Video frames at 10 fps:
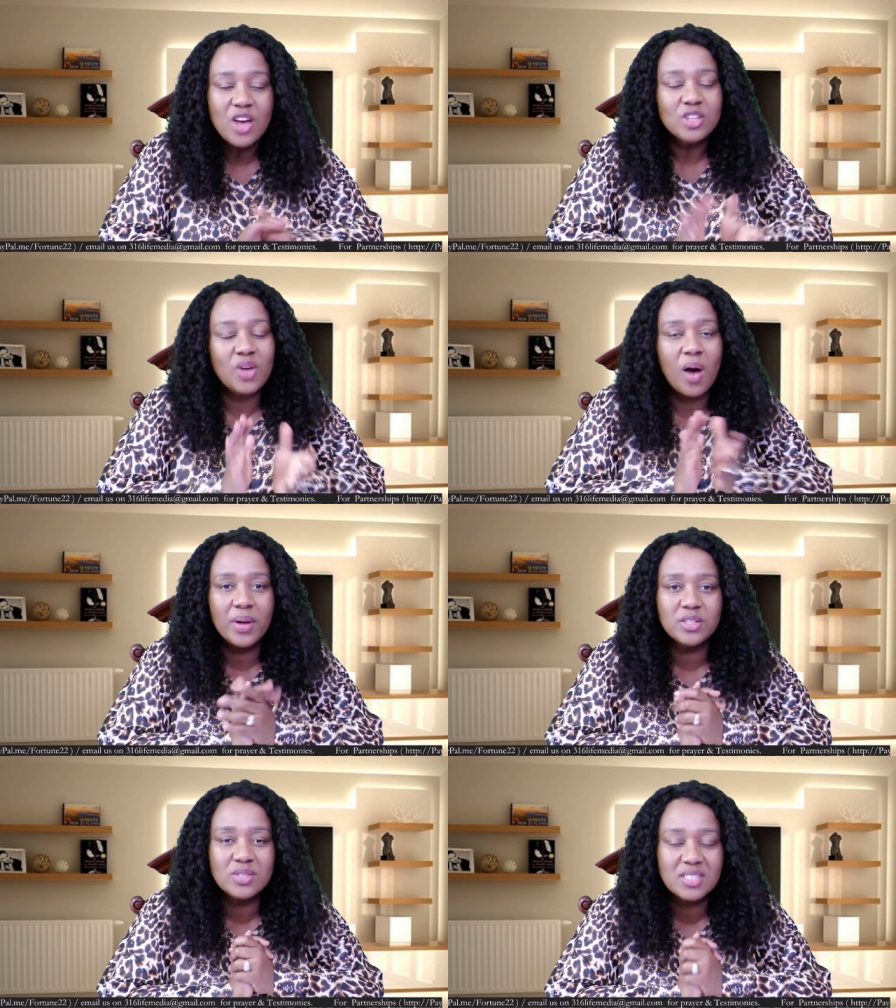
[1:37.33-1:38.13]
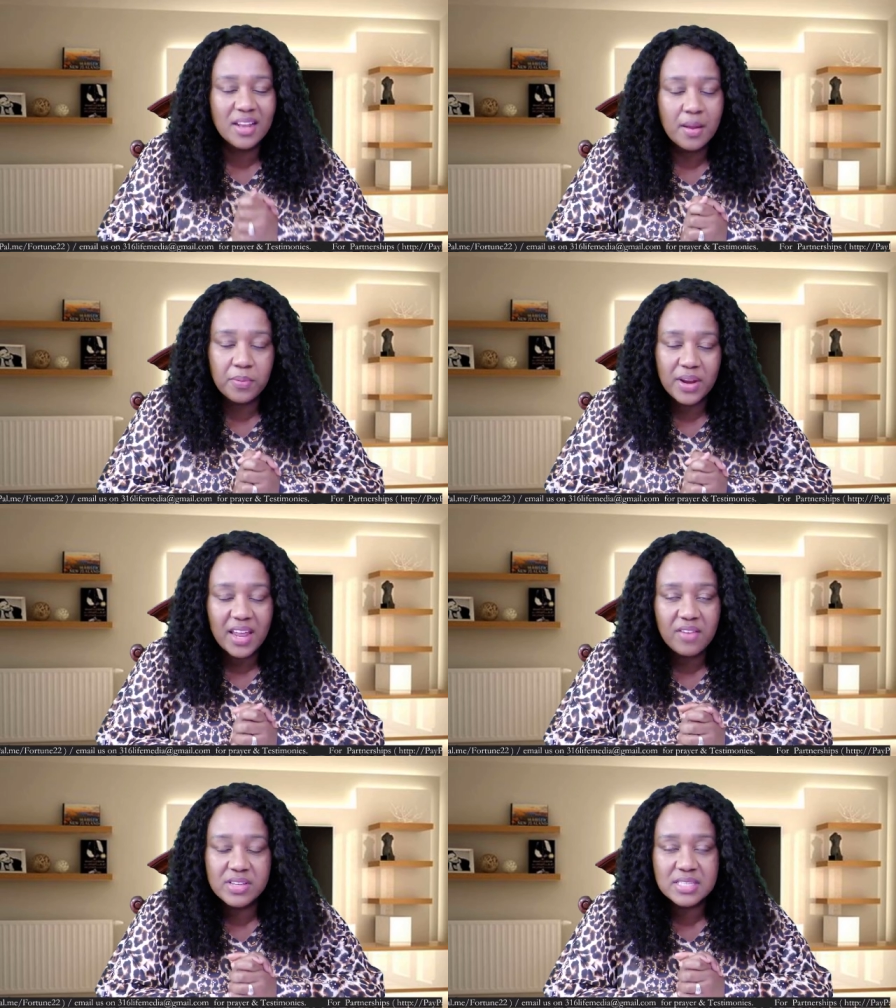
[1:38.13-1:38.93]
So I want to celebrate
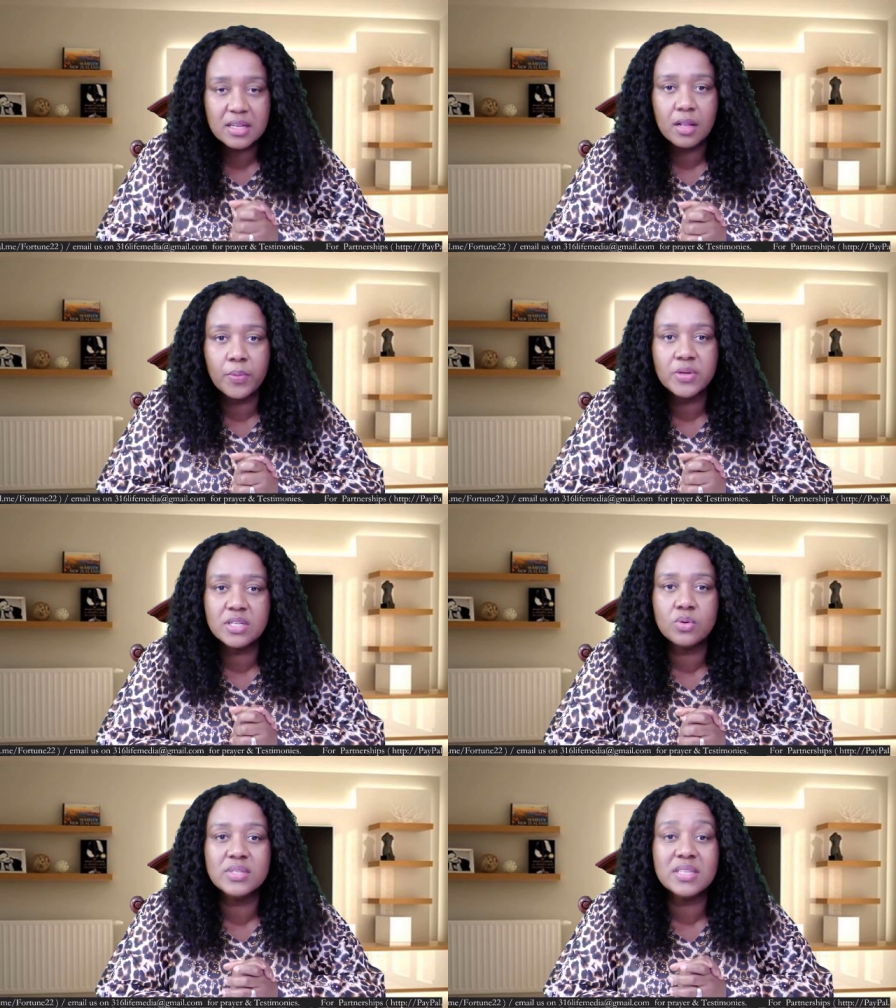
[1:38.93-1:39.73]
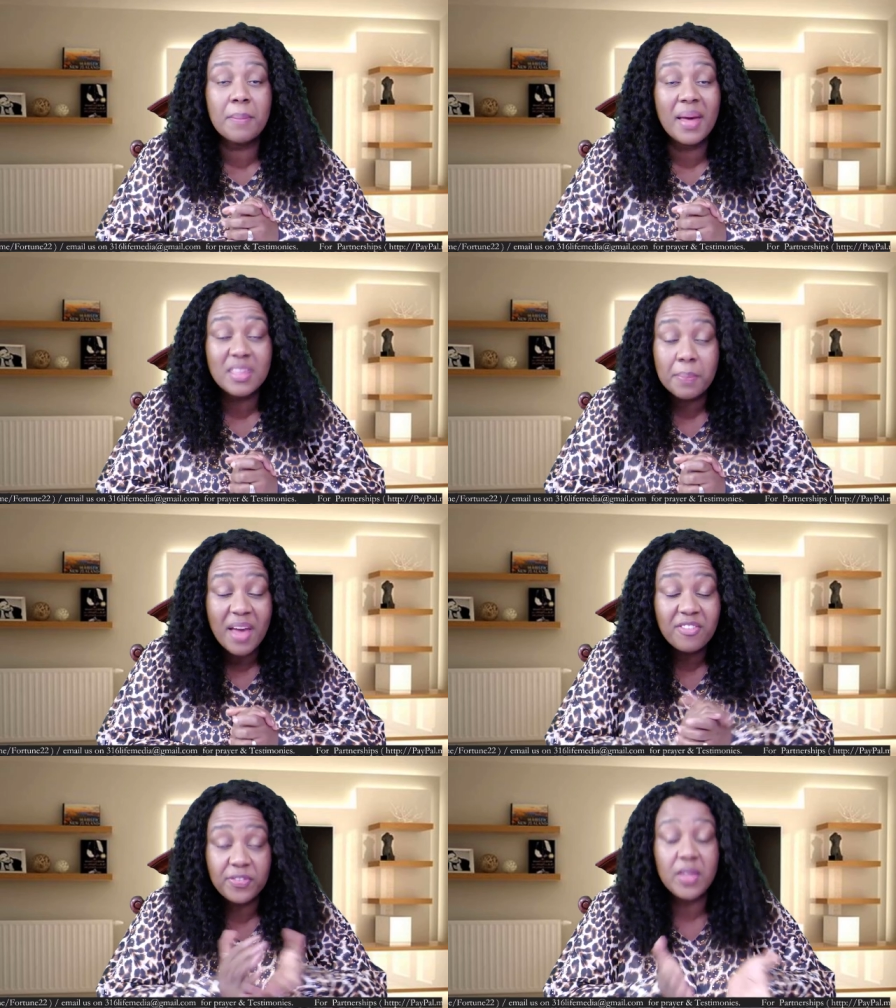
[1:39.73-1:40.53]
every single person who's a mother
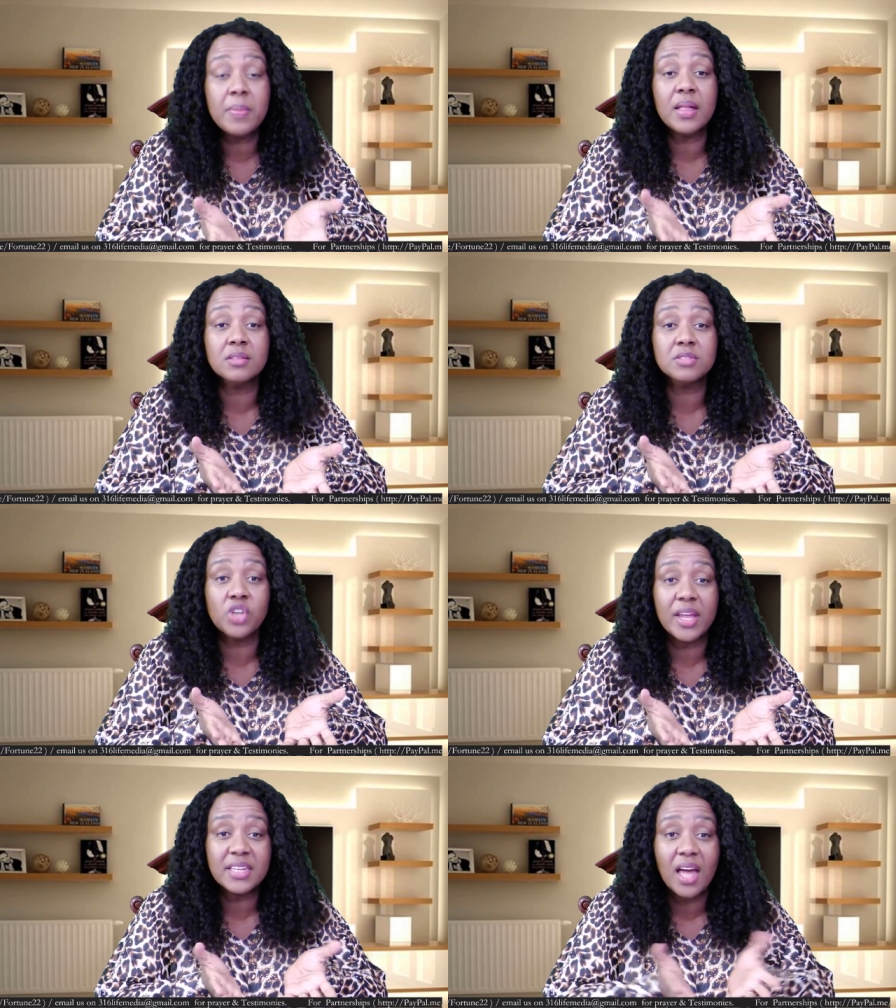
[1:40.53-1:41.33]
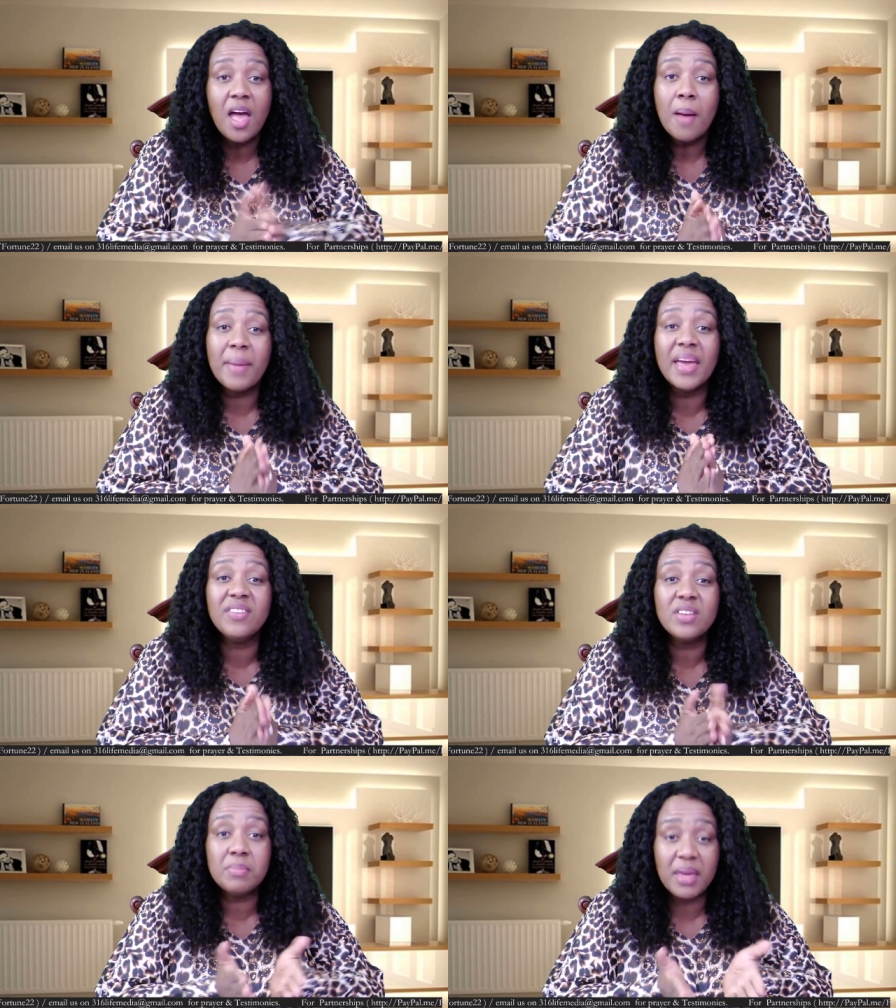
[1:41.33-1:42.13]
by female gender, by
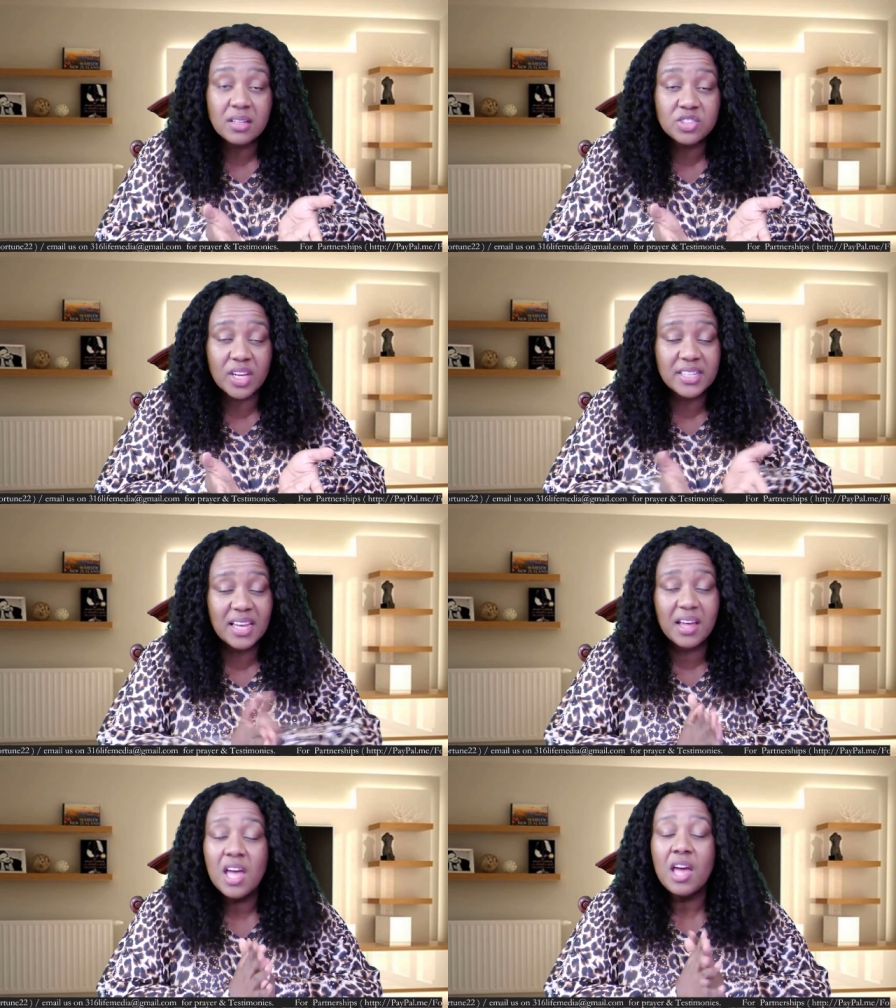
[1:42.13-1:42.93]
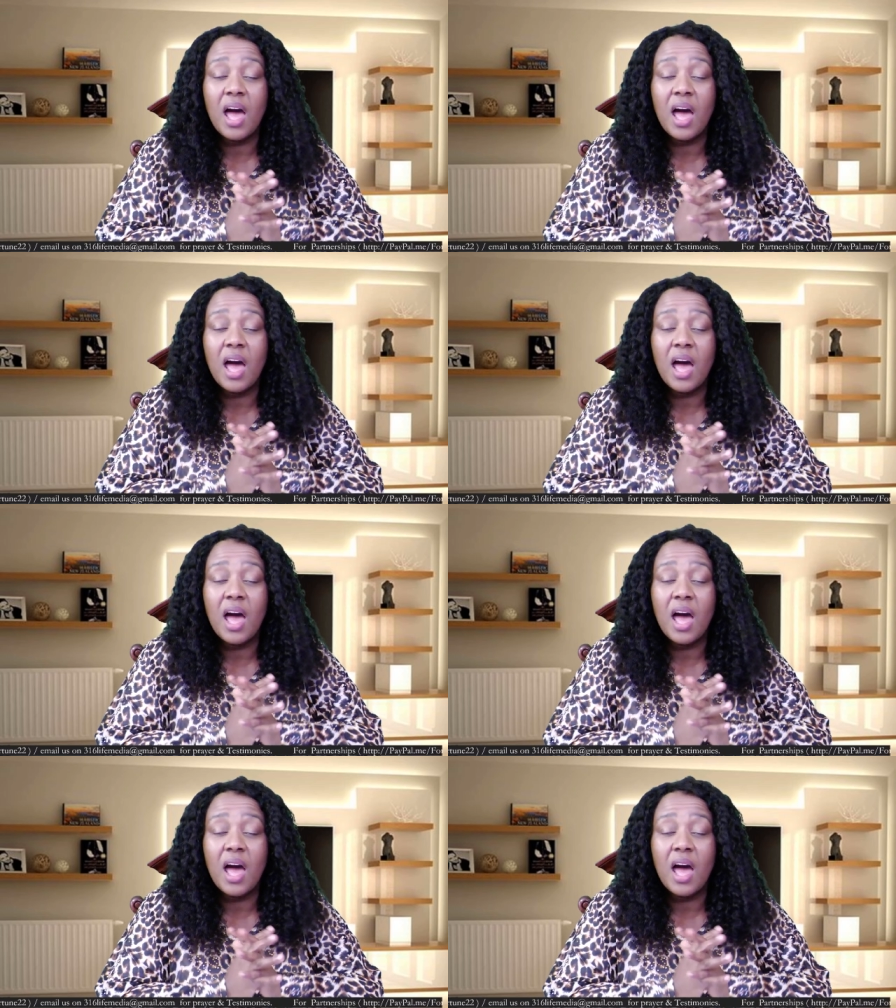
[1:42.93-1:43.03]
even male gender,